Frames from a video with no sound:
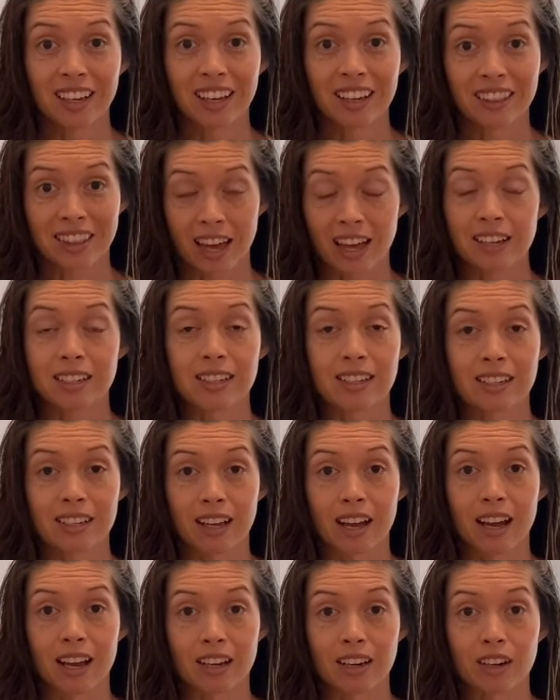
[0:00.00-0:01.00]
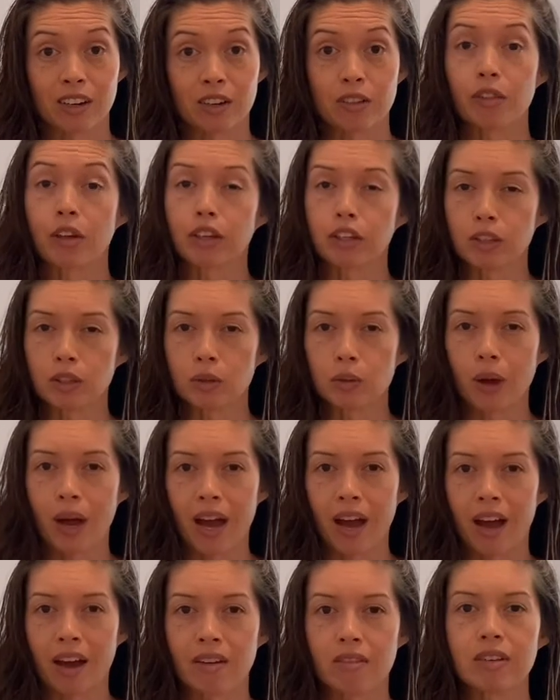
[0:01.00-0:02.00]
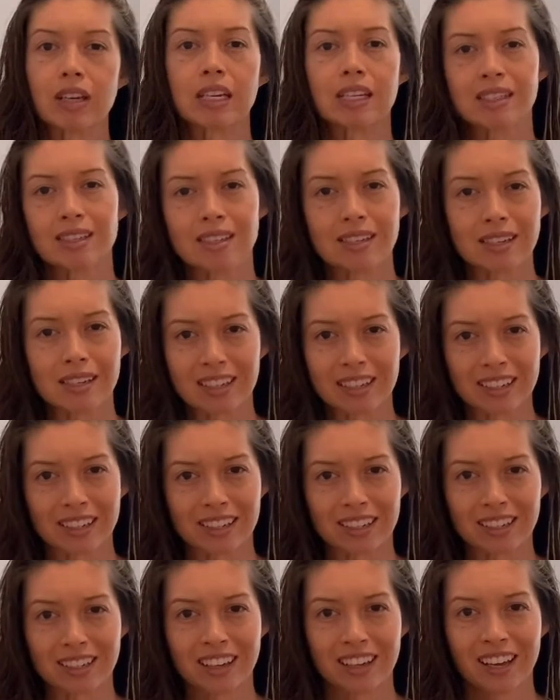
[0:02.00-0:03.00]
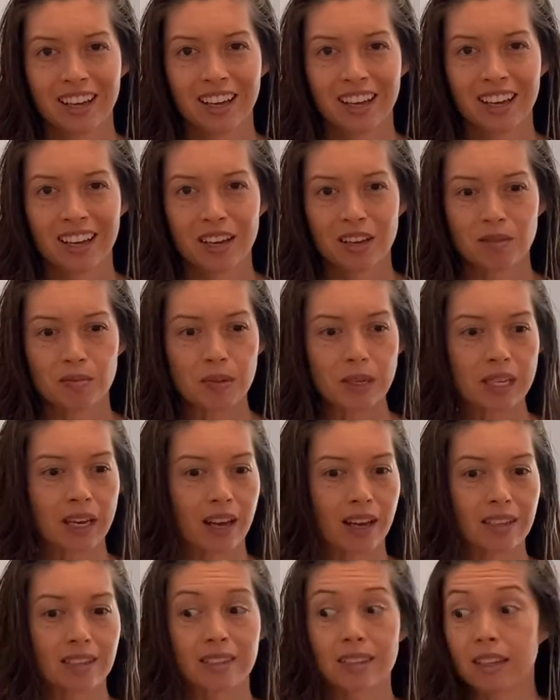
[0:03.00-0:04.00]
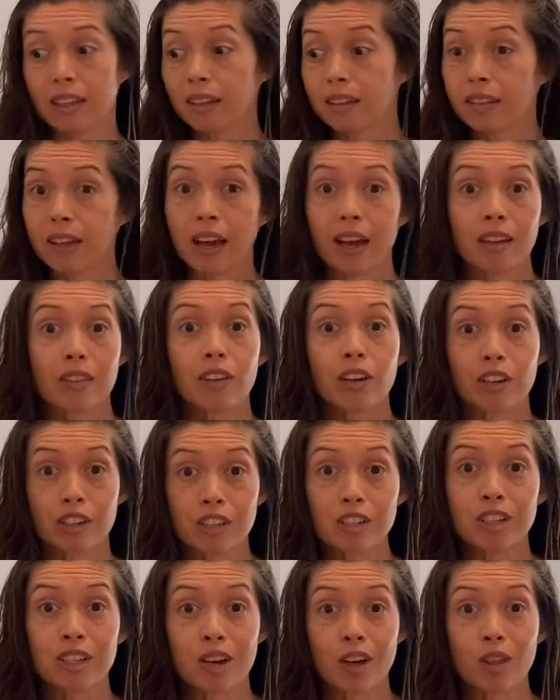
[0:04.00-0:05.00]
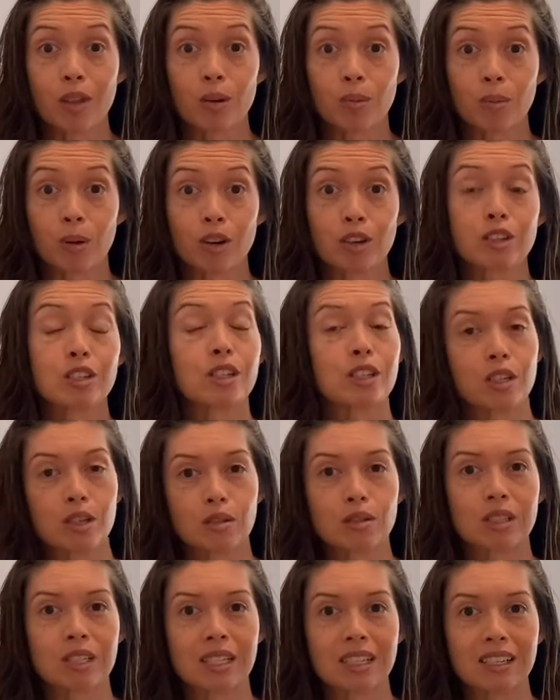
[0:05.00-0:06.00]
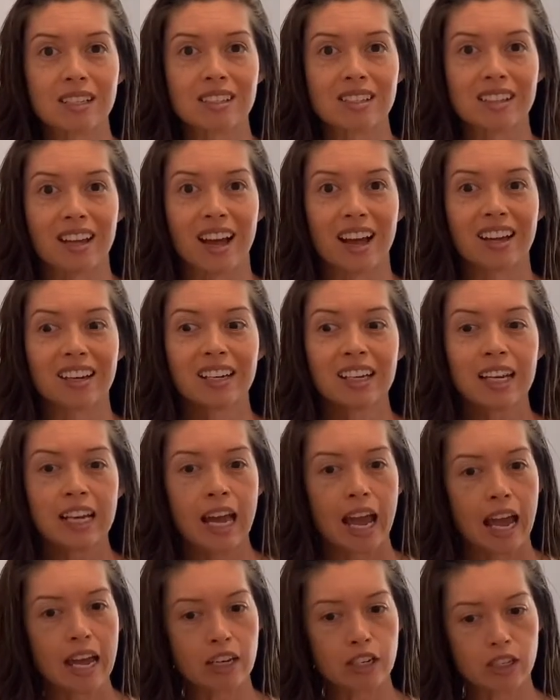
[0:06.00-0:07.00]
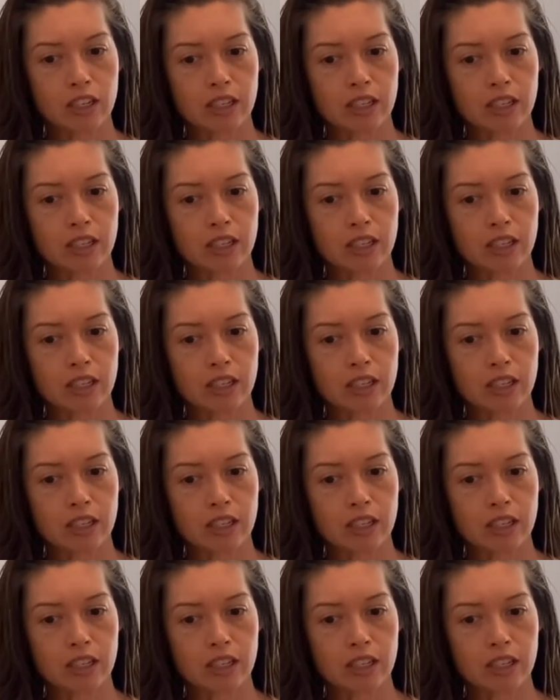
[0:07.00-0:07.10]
That desire that you have is needed because that there is another person who seeks that, and the